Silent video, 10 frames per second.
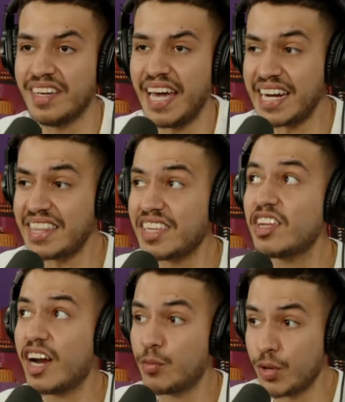Anything
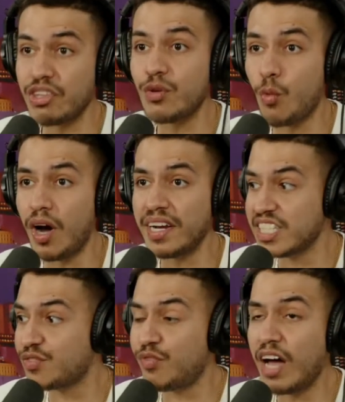that I really want
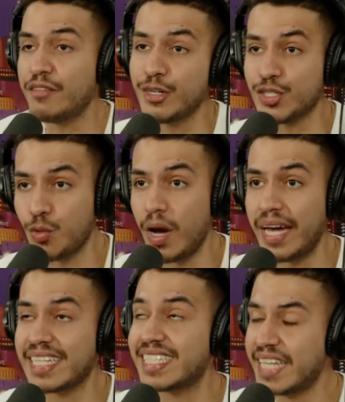is 5 years
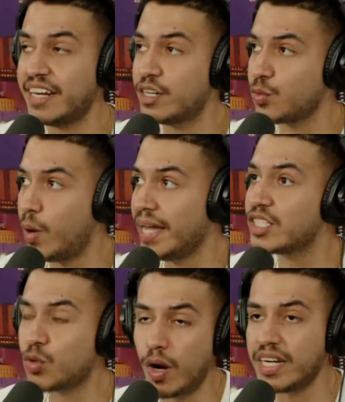away, is 10 years away,
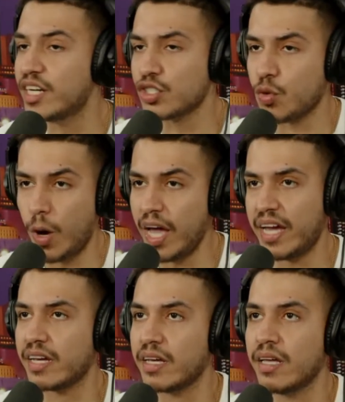is 20 years
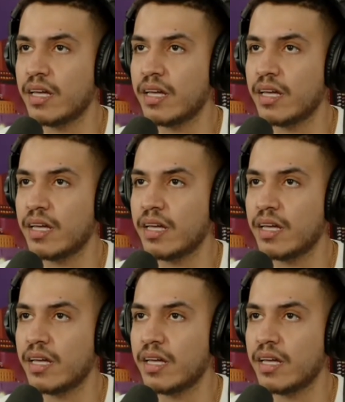away.